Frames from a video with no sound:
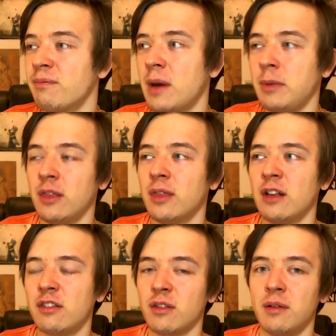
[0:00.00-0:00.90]
I mean,
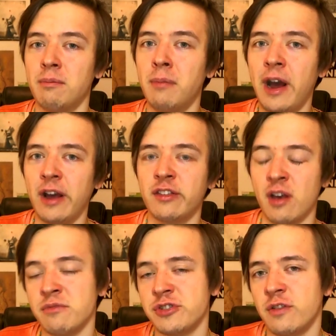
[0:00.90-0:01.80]
that's my
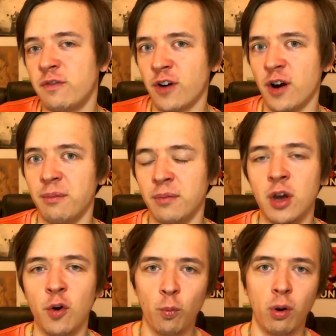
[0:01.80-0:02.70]
assumption from
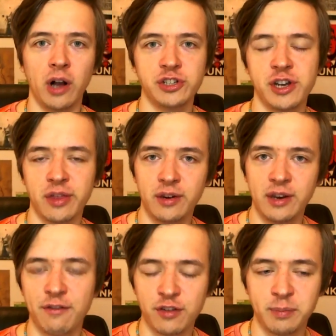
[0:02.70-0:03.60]
watching the
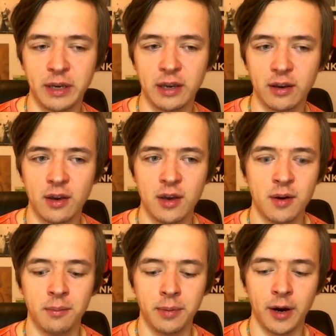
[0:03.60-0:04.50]
devs speak,
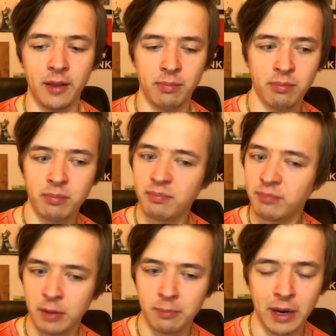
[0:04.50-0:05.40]
but
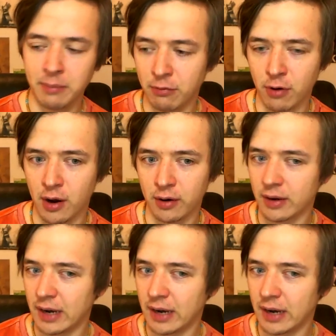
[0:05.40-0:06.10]
it might be wrong.